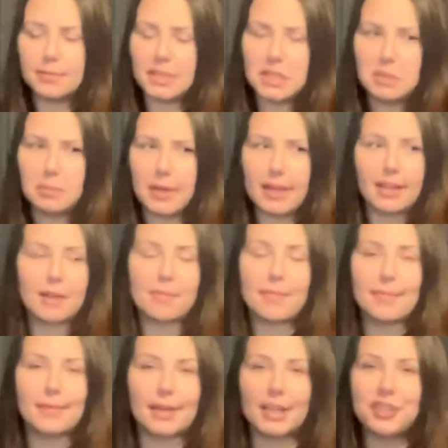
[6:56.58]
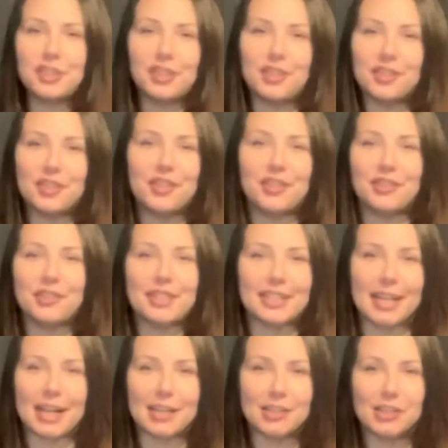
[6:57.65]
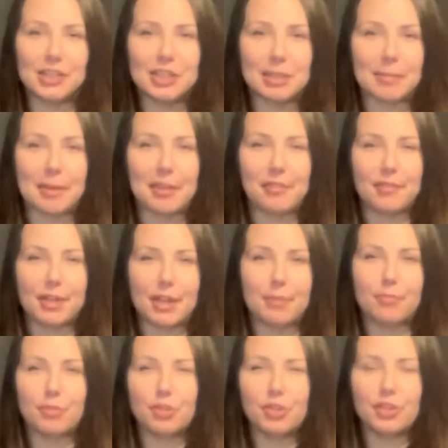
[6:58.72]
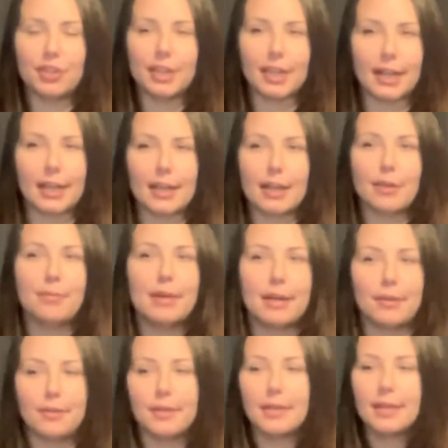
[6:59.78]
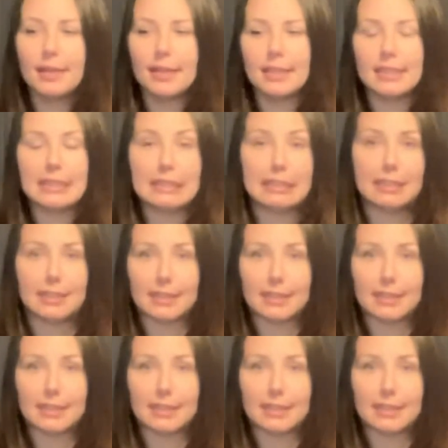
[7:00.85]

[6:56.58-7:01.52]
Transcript: spending under $30 on my ThreadUp order, and I got about 6